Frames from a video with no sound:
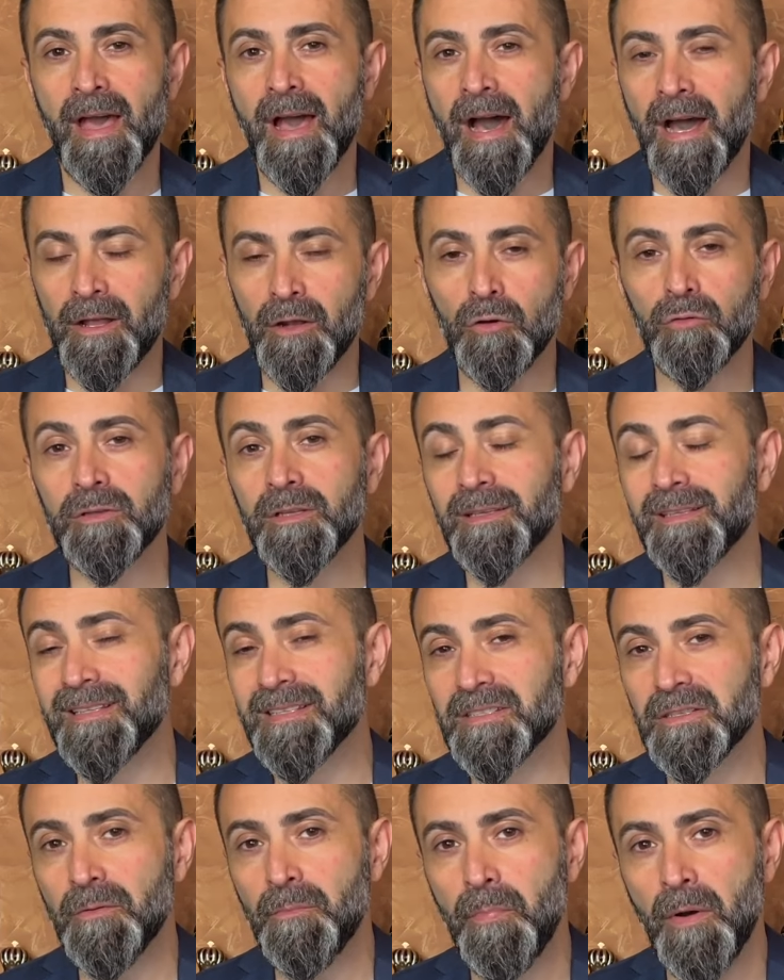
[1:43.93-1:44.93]
i know that in
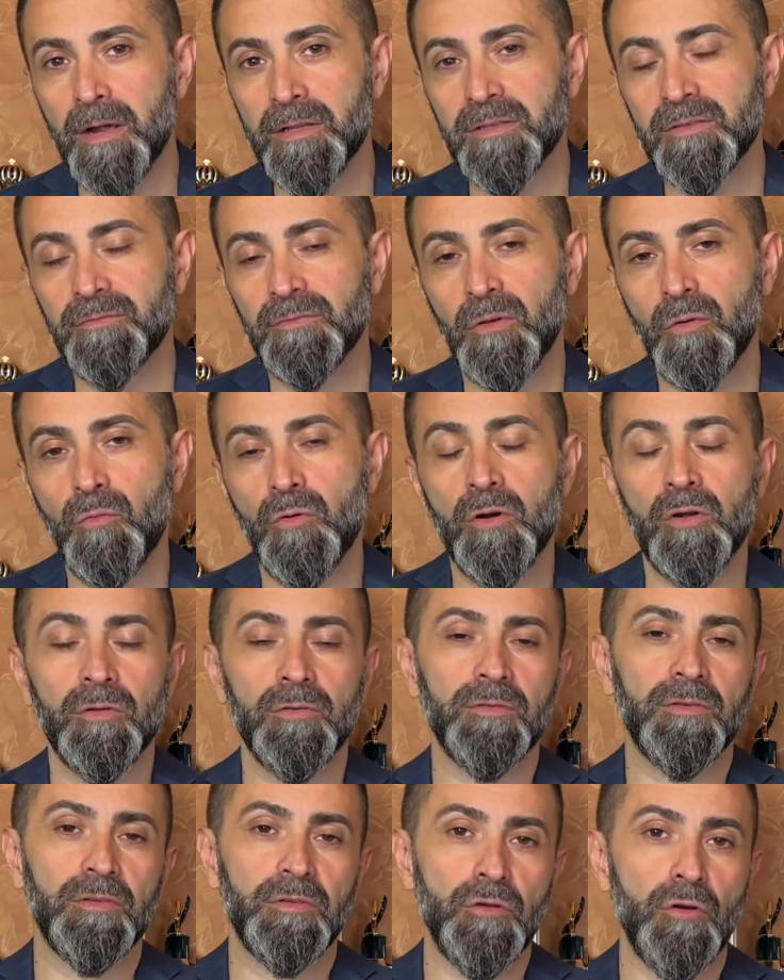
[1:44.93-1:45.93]
some parts of the
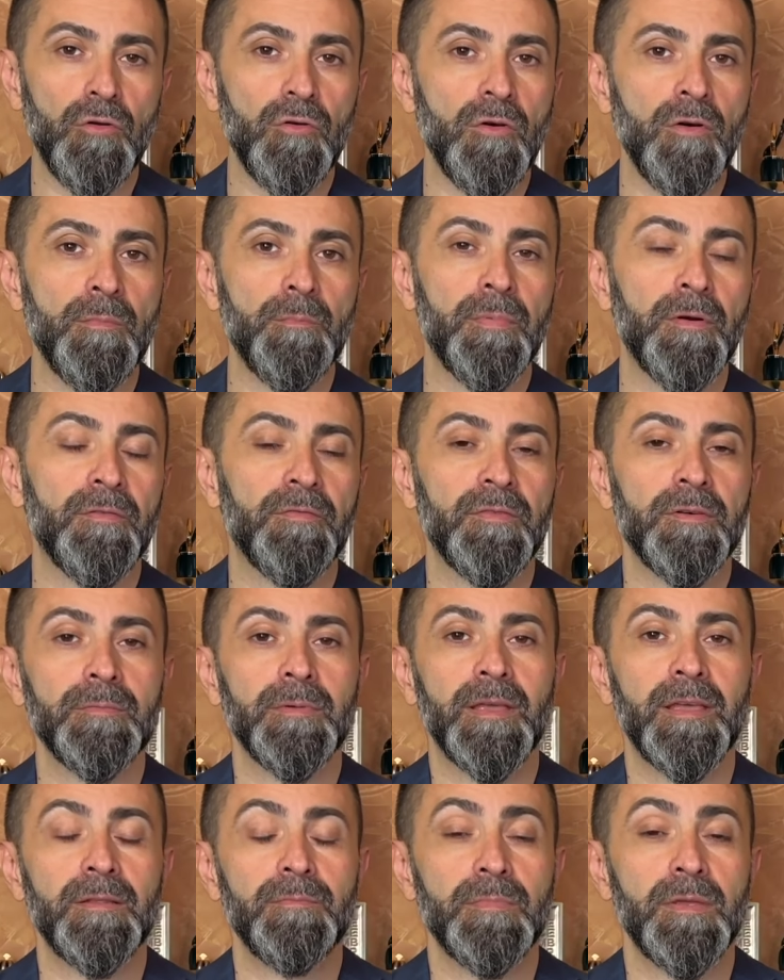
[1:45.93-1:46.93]
world Dior Homme perfume
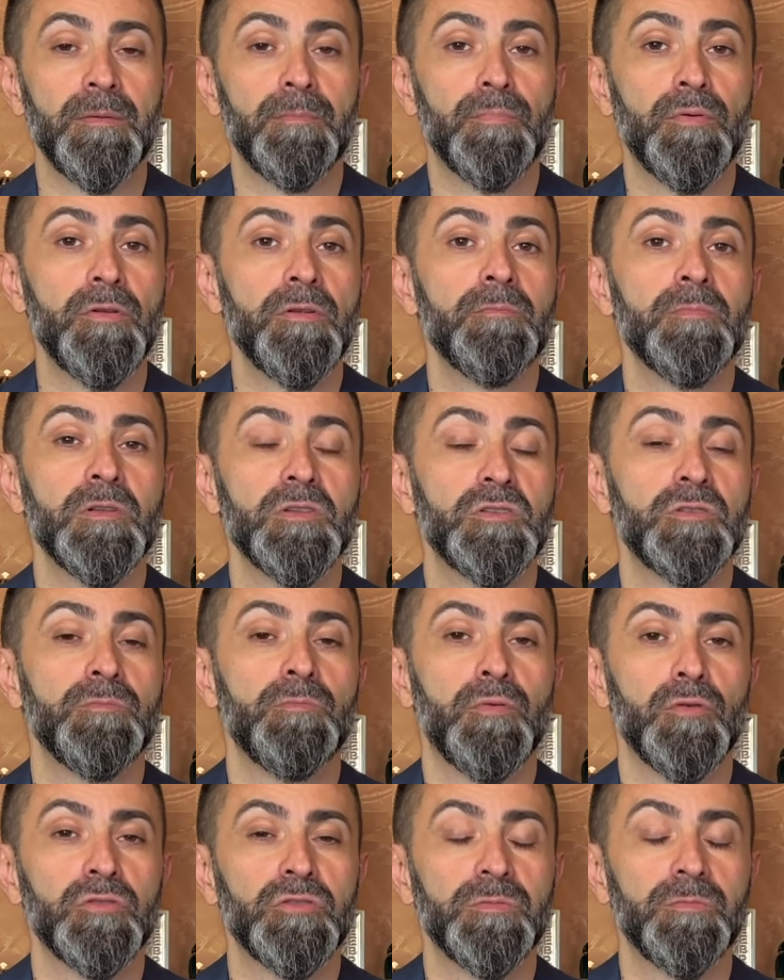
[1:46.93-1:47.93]
can be pretty much
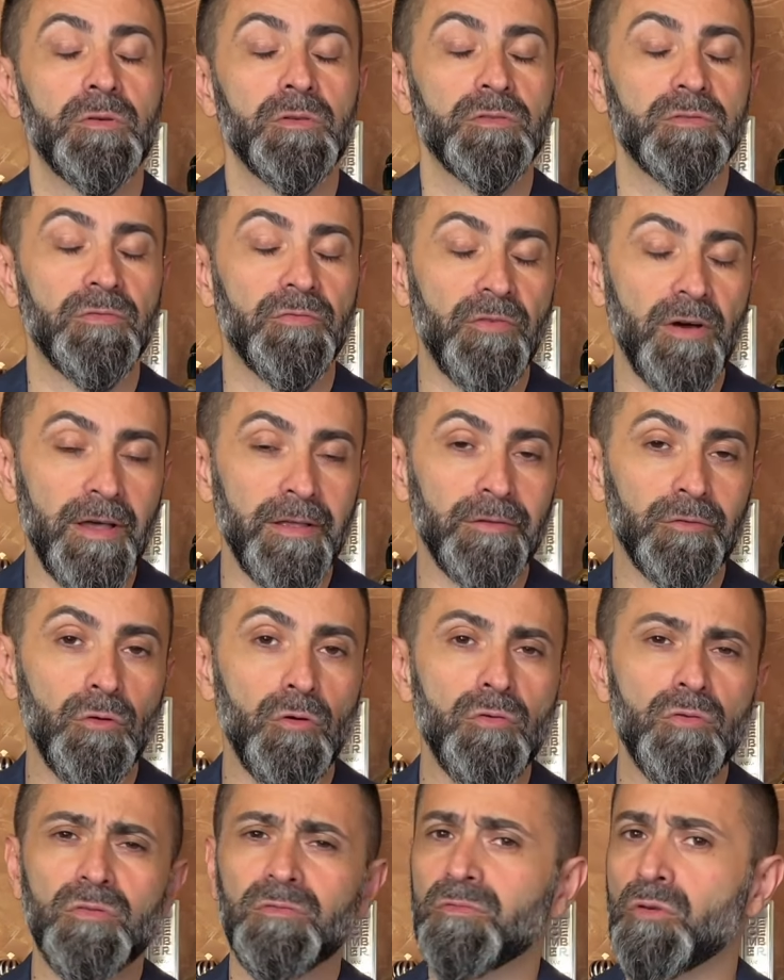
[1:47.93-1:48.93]
impossible to find
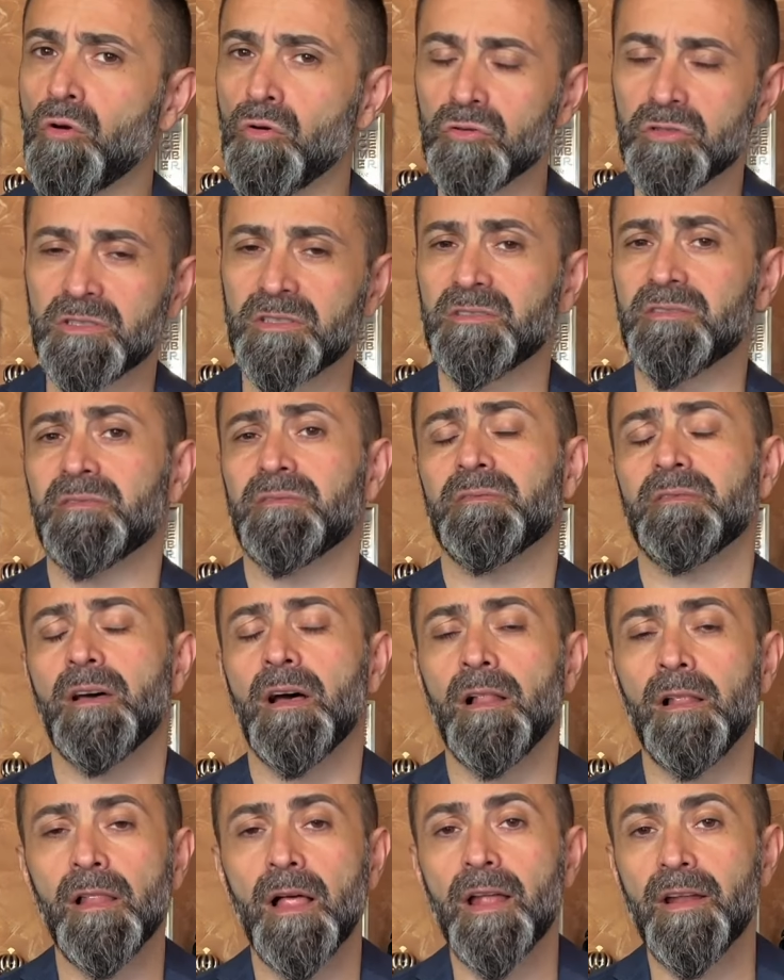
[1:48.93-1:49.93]
or costs
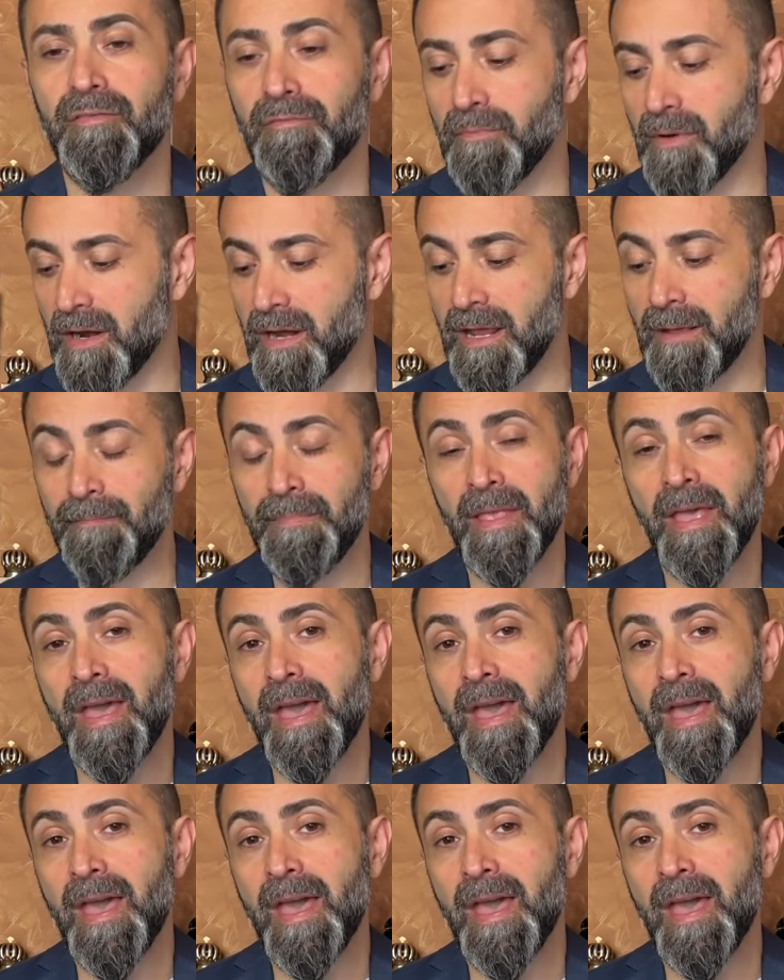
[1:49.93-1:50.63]
a lot of money